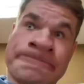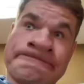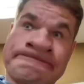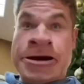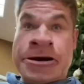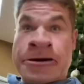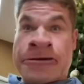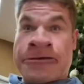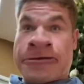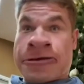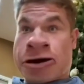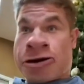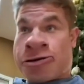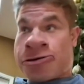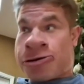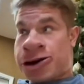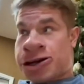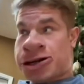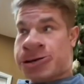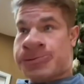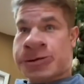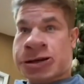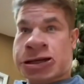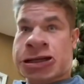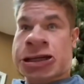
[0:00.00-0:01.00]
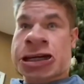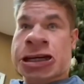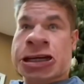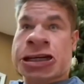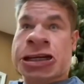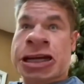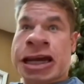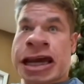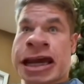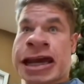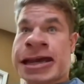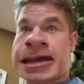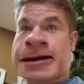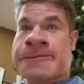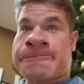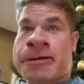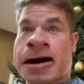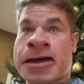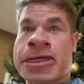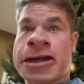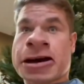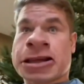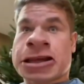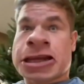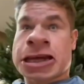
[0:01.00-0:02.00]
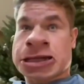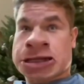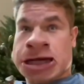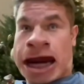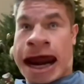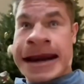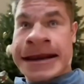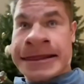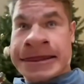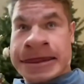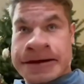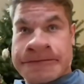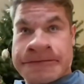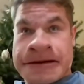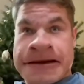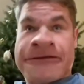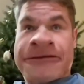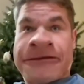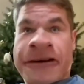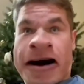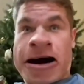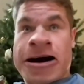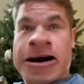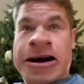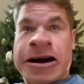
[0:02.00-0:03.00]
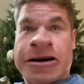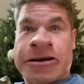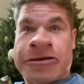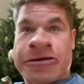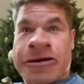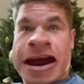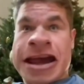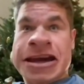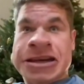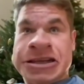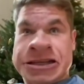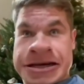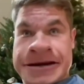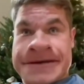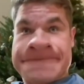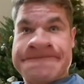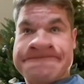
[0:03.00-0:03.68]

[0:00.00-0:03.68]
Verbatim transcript: For Christmas this year, your mother decided to be crazy.